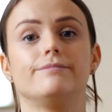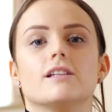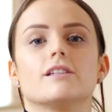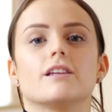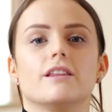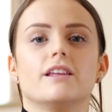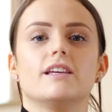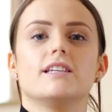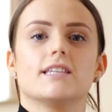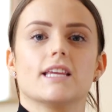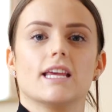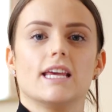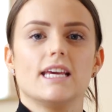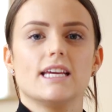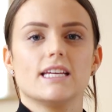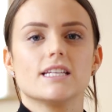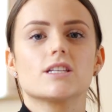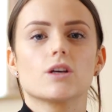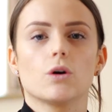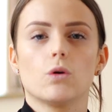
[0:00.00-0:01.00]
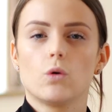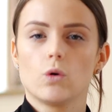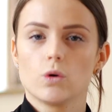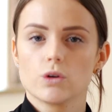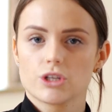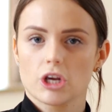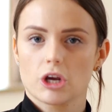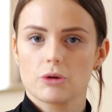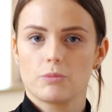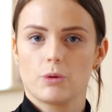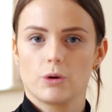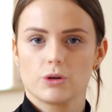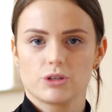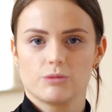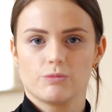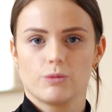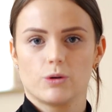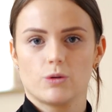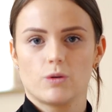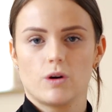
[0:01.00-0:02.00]
So this is also
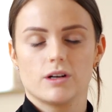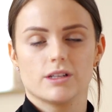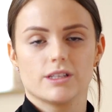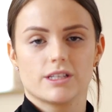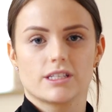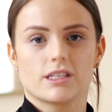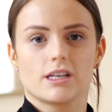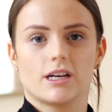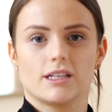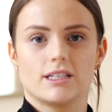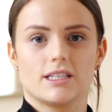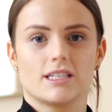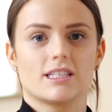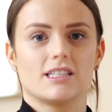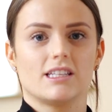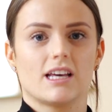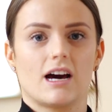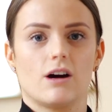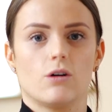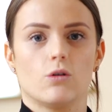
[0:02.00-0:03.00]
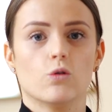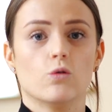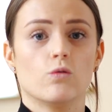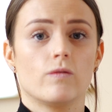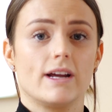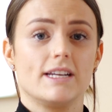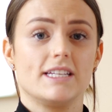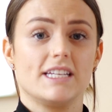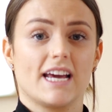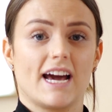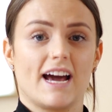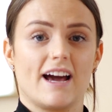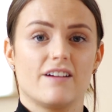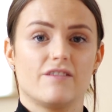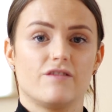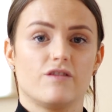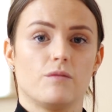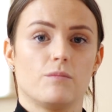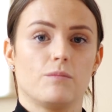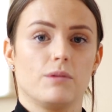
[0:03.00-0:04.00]
possible on sites that already
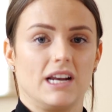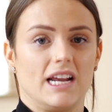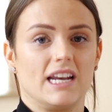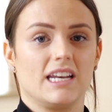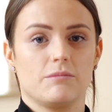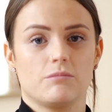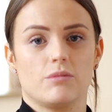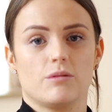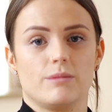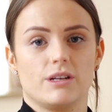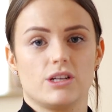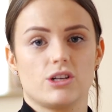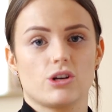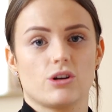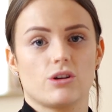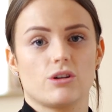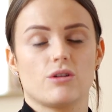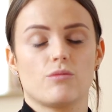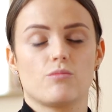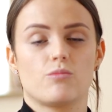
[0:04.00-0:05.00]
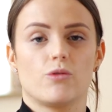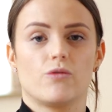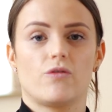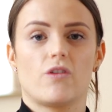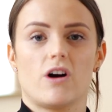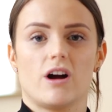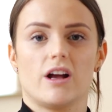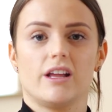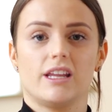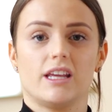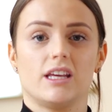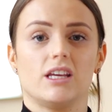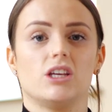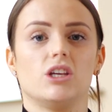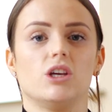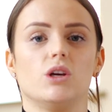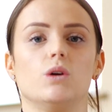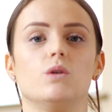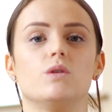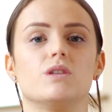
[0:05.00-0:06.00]
have planning permission, providing
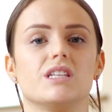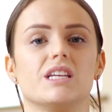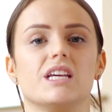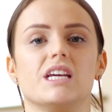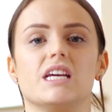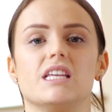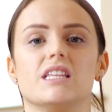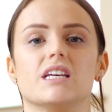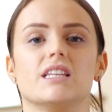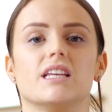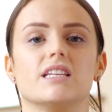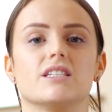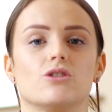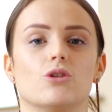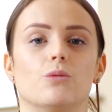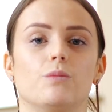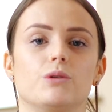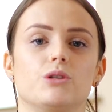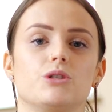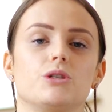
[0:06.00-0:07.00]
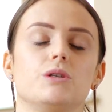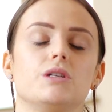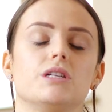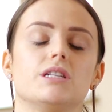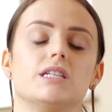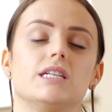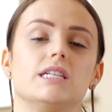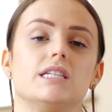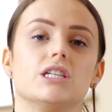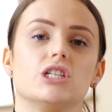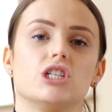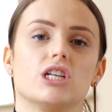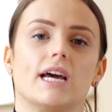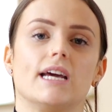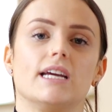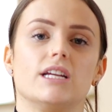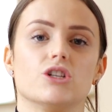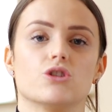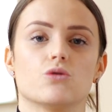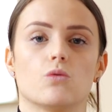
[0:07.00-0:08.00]
you see that there's an opportunity to
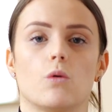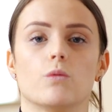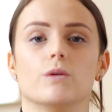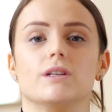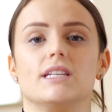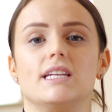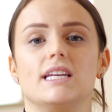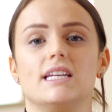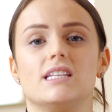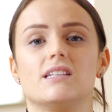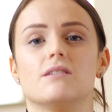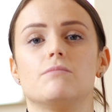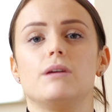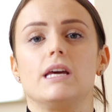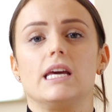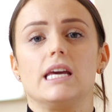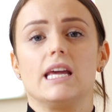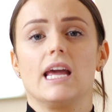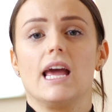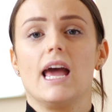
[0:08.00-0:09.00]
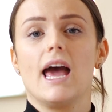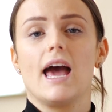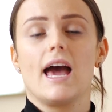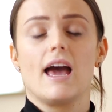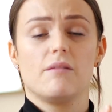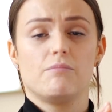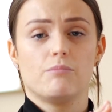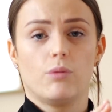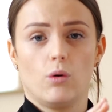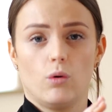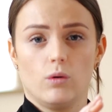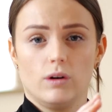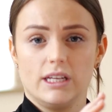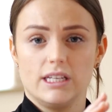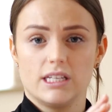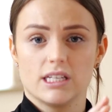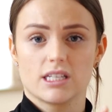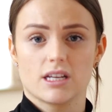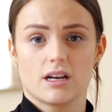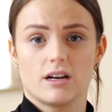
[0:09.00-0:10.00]
change what would need to be a poorly
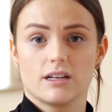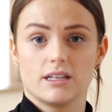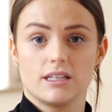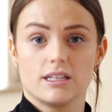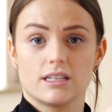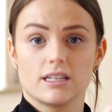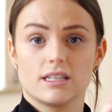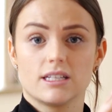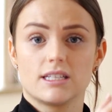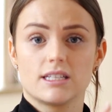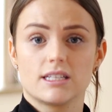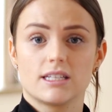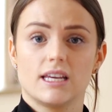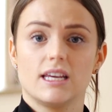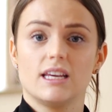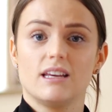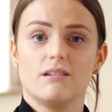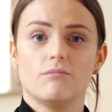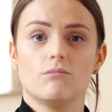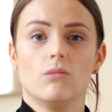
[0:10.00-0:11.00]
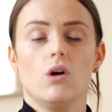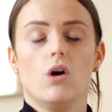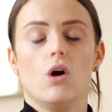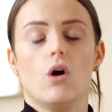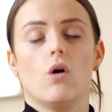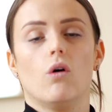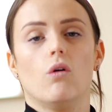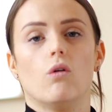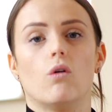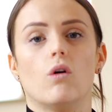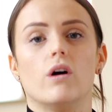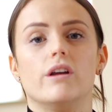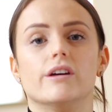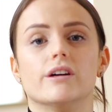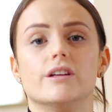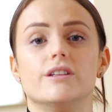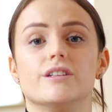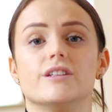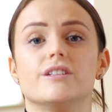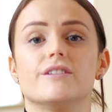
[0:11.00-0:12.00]
designed scheme or an
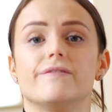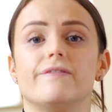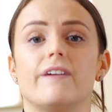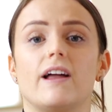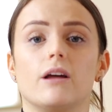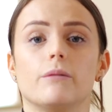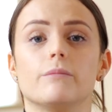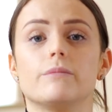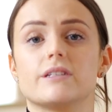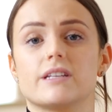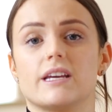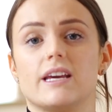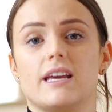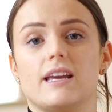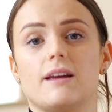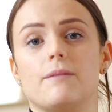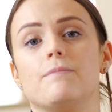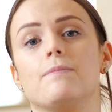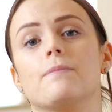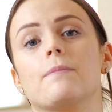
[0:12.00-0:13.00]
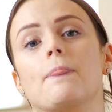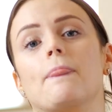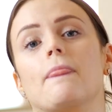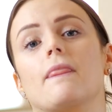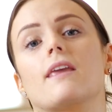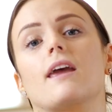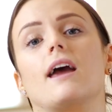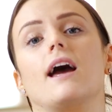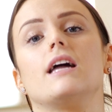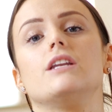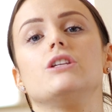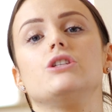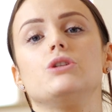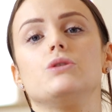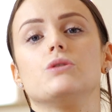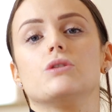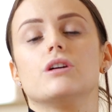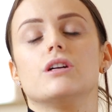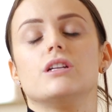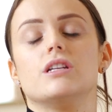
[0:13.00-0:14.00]
underdeveloped scheme, and
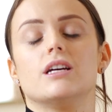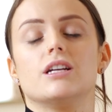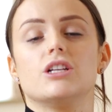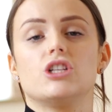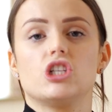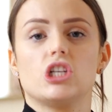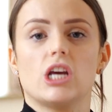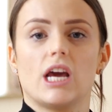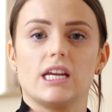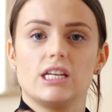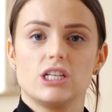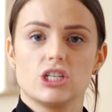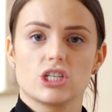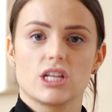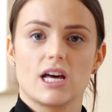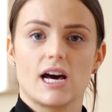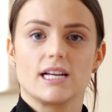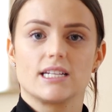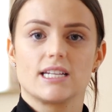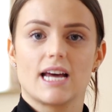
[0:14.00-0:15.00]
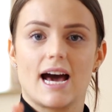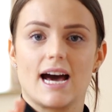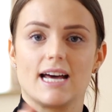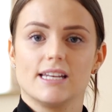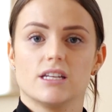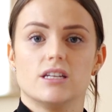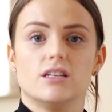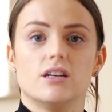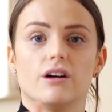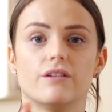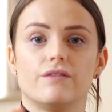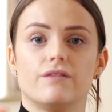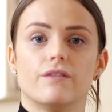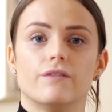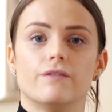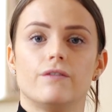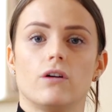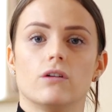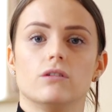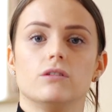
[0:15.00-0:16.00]
you can change that to add enough
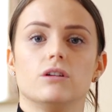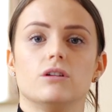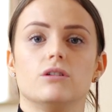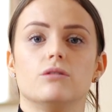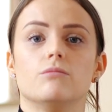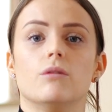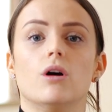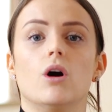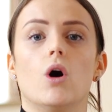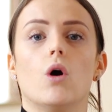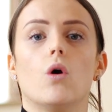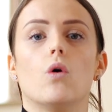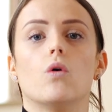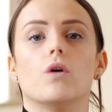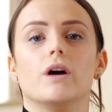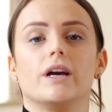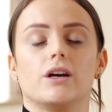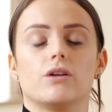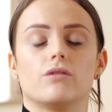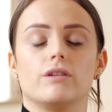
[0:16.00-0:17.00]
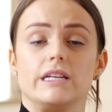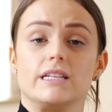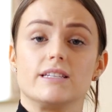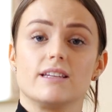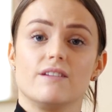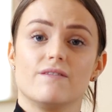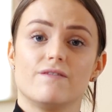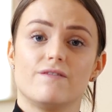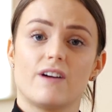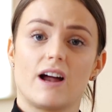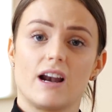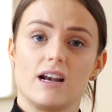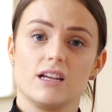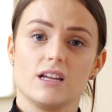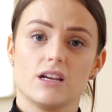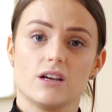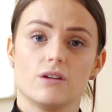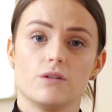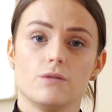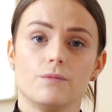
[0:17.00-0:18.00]
volume or increase in
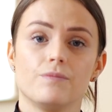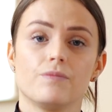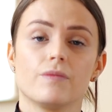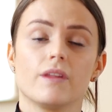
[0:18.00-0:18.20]
value